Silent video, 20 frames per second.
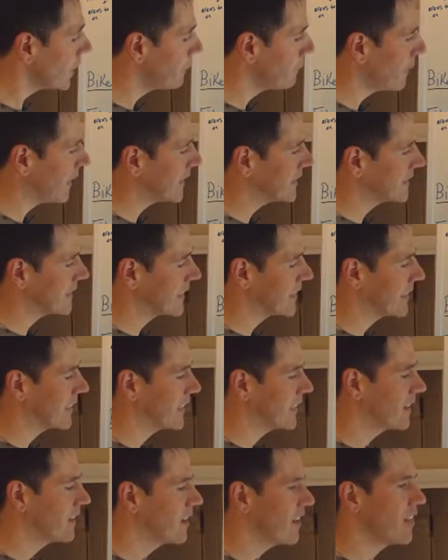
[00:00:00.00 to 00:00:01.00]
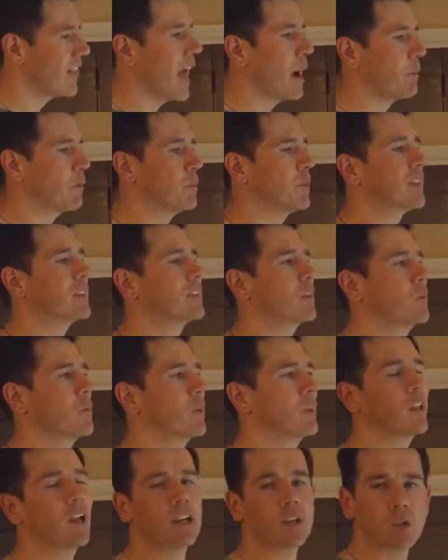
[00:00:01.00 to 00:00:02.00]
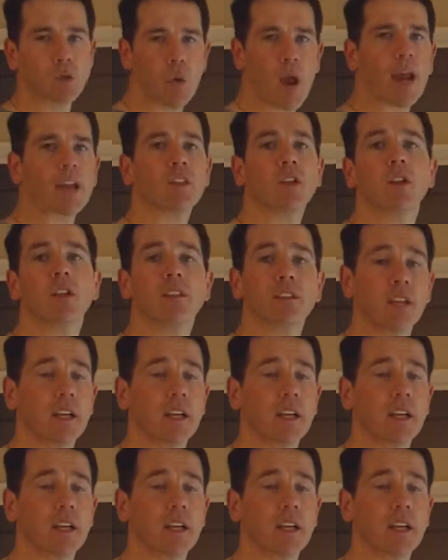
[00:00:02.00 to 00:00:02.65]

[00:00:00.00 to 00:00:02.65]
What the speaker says: Basically, that would be something like track knowledge.